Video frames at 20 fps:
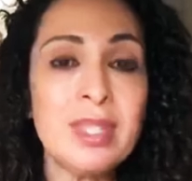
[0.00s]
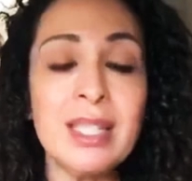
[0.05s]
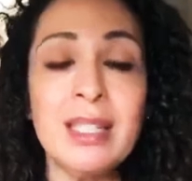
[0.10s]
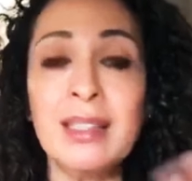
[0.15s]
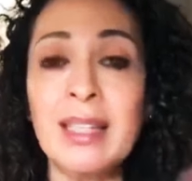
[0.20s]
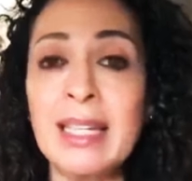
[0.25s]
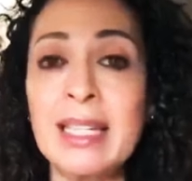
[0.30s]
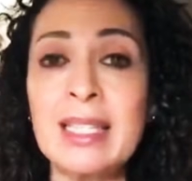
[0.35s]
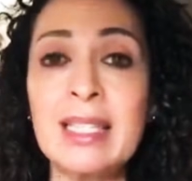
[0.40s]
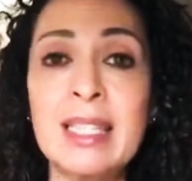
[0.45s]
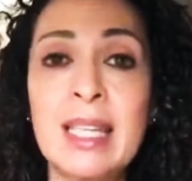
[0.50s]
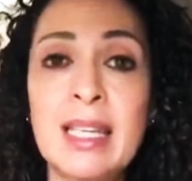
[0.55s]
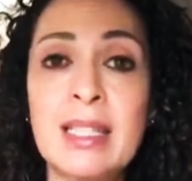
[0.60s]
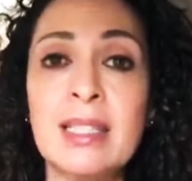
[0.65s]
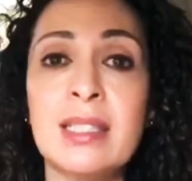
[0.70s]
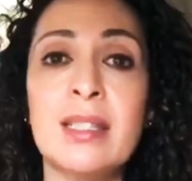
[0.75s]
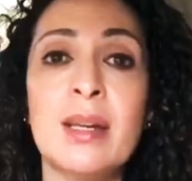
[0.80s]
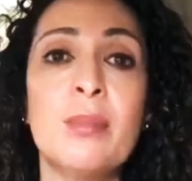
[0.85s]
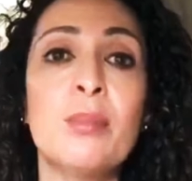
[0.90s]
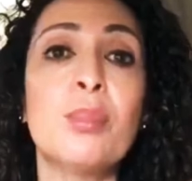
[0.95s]
like say
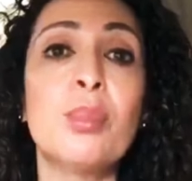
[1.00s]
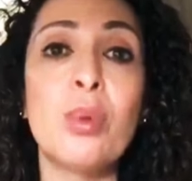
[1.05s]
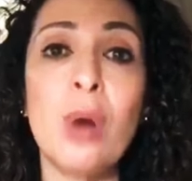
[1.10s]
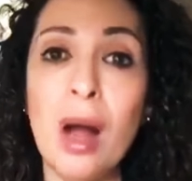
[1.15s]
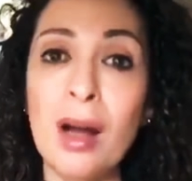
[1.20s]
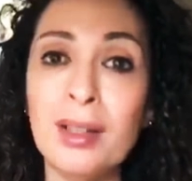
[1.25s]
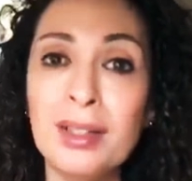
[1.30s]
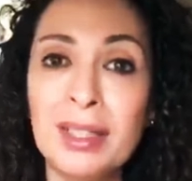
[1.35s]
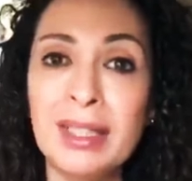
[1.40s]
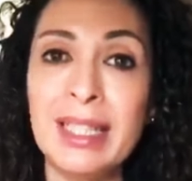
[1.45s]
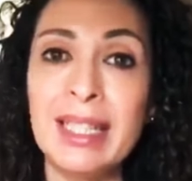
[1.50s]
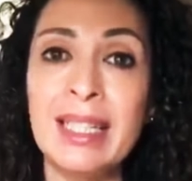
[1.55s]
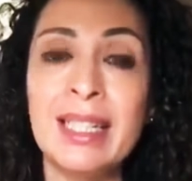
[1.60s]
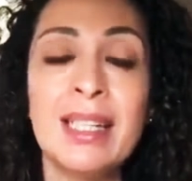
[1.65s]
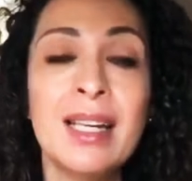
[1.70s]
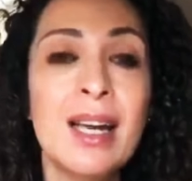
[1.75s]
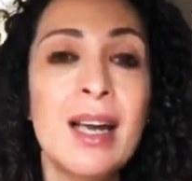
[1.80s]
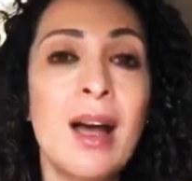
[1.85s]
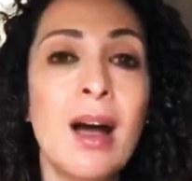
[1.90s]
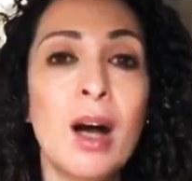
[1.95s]
some
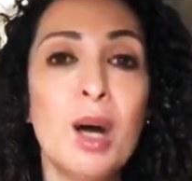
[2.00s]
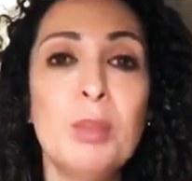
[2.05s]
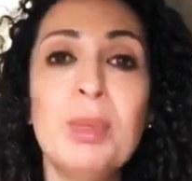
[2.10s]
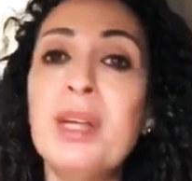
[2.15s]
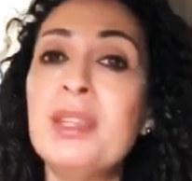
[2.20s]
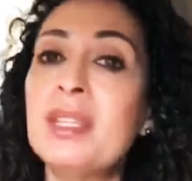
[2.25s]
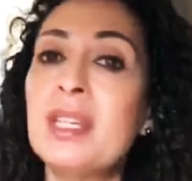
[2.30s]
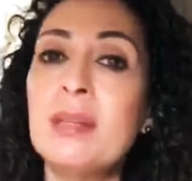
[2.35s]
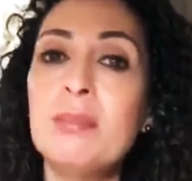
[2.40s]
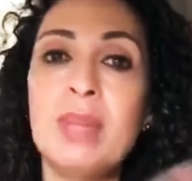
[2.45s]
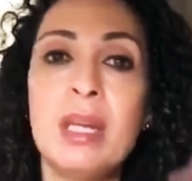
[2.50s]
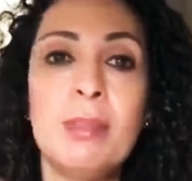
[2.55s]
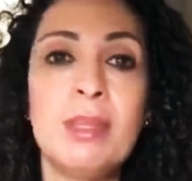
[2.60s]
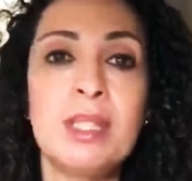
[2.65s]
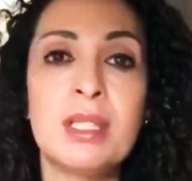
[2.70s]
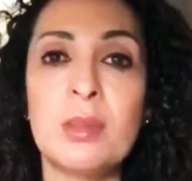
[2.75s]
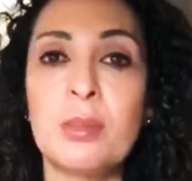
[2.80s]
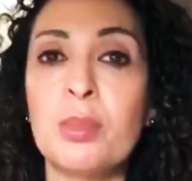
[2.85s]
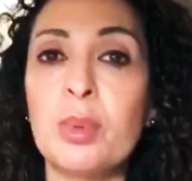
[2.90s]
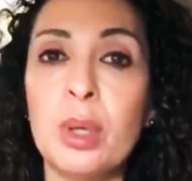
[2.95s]
broccoli, and then maybe
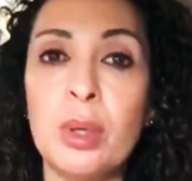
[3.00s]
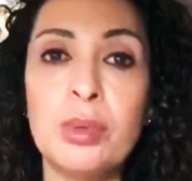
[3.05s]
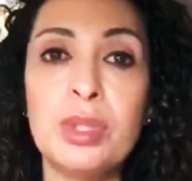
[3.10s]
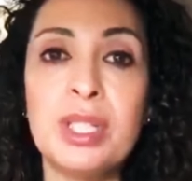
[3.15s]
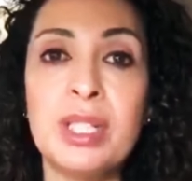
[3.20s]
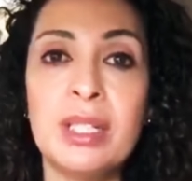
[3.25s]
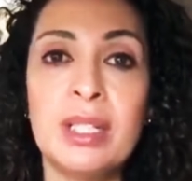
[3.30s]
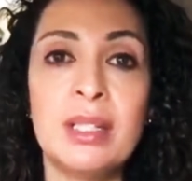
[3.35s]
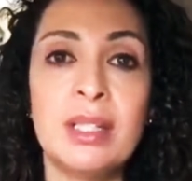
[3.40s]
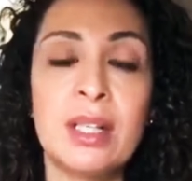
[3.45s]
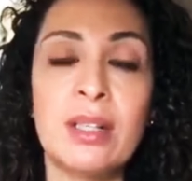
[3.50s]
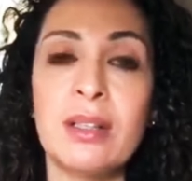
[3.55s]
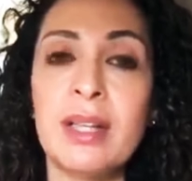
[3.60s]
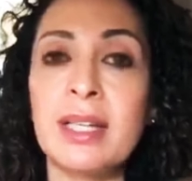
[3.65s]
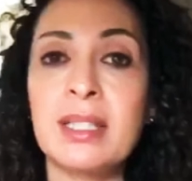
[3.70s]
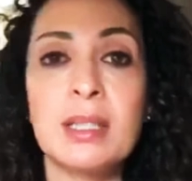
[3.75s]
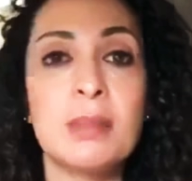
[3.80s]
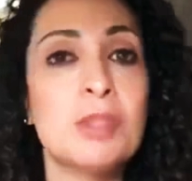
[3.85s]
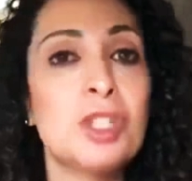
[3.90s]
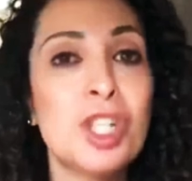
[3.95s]
some protein in there,
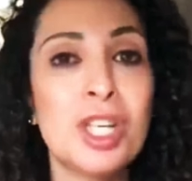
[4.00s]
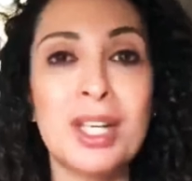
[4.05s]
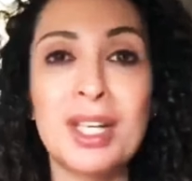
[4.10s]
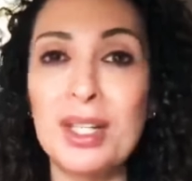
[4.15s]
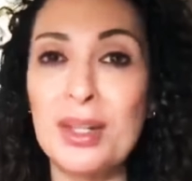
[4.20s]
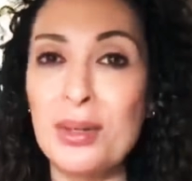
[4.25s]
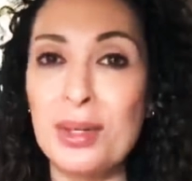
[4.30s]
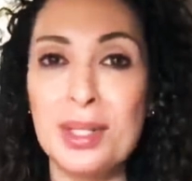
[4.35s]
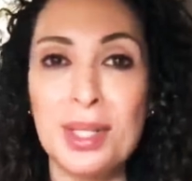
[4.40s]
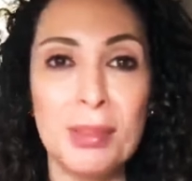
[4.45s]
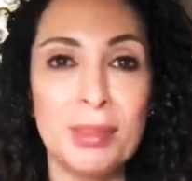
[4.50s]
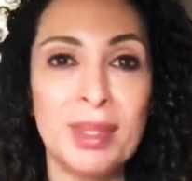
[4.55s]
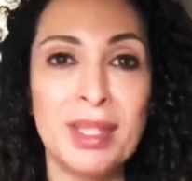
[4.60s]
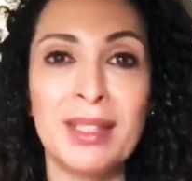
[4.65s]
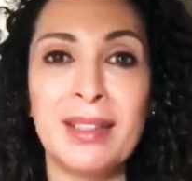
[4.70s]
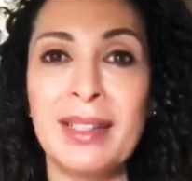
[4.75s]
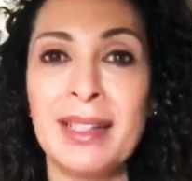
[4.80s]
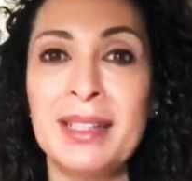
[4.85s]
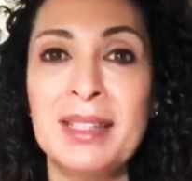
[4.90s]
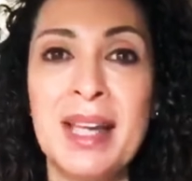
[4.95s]
like some chicken or
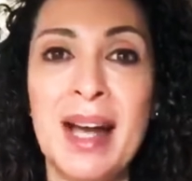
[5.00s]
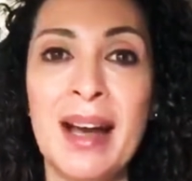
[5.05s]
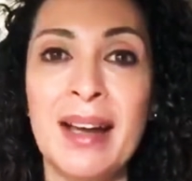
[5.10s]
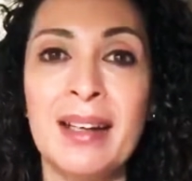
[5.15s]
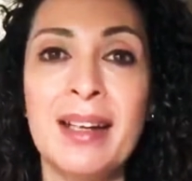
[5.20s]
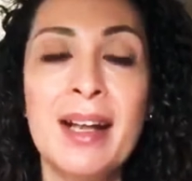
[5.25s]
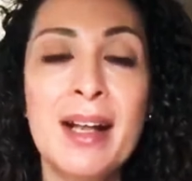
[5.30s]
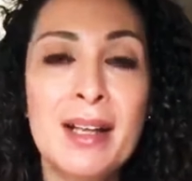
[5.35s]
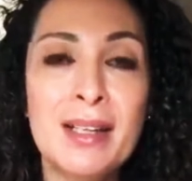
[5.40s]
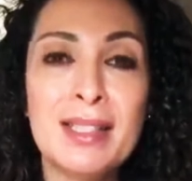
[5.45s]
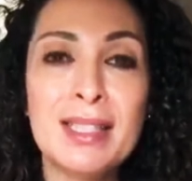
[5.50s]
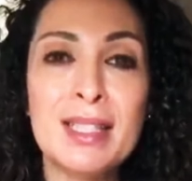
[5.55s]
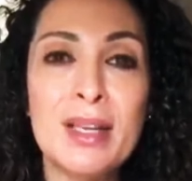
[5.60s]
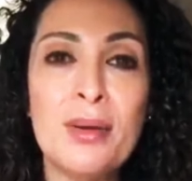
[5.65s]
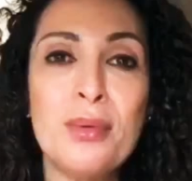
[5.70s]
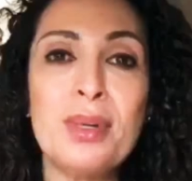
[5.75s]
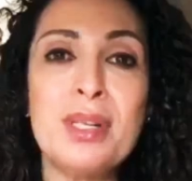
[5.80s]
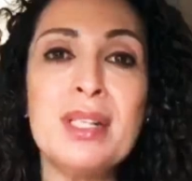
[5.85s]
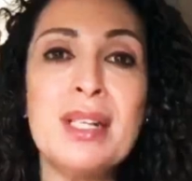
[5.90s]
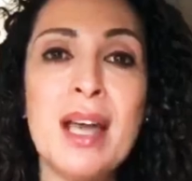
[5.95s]
something like that.
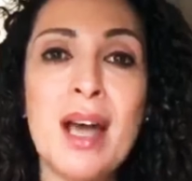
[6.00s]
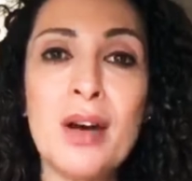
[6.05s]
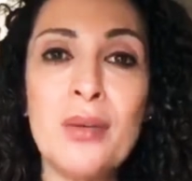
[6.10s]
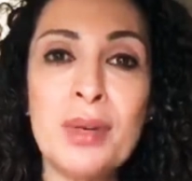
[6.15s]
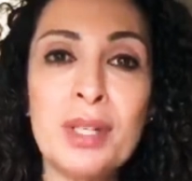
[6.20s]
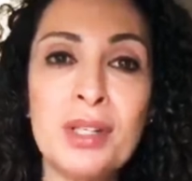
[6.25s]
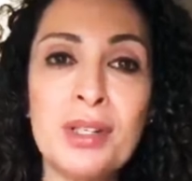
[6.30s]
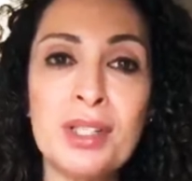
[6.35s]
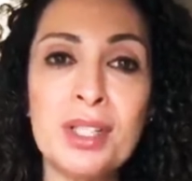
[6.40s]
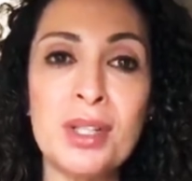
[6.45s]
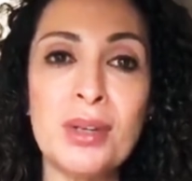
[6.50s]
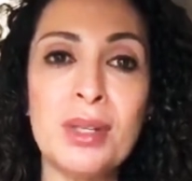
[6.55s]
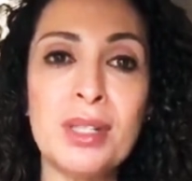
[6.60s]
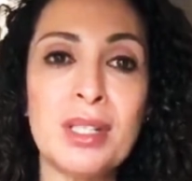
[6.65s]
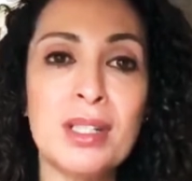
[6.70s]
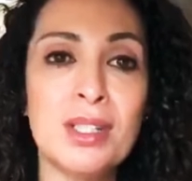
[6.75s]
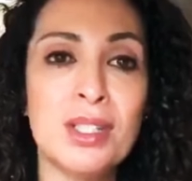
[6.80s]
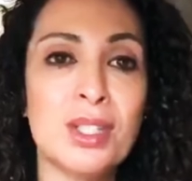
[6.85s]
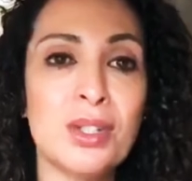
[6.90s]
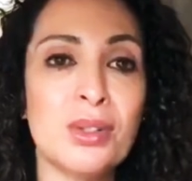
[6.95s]
So now what you're
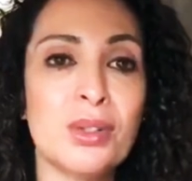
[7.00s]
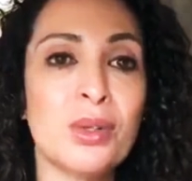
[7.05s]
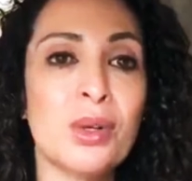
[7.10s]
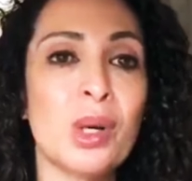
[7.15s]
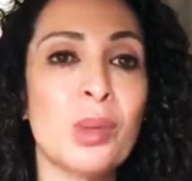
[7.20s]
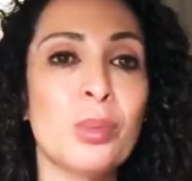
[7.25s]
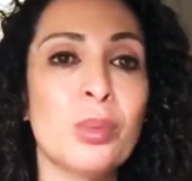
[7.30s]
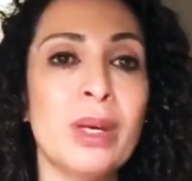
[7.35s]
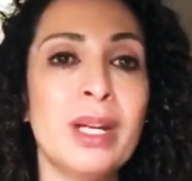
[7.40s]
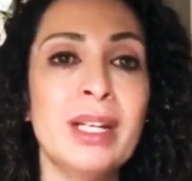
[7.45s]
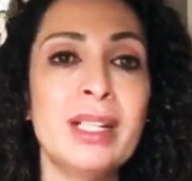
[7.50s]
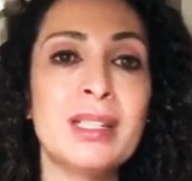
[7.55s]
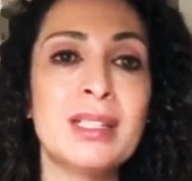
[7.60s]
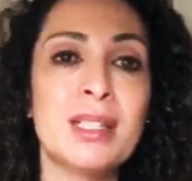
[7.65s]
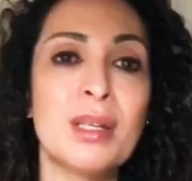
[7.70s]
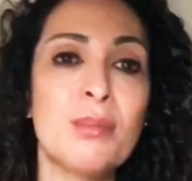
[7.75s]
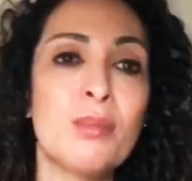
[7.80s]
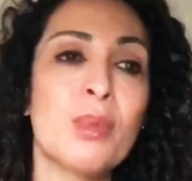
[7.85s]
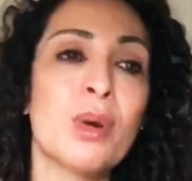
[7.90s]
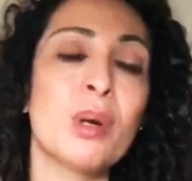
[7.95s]
doing is you're incorporating
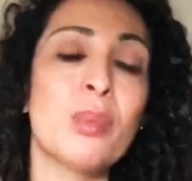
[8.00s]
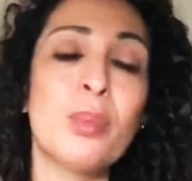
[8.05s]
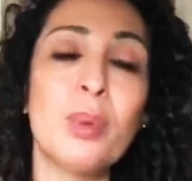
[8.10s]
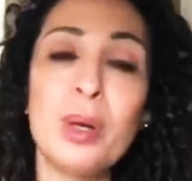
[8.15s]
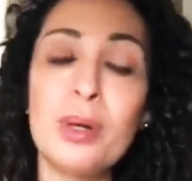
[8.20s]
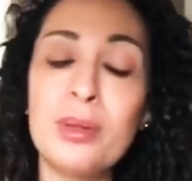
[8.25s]
some more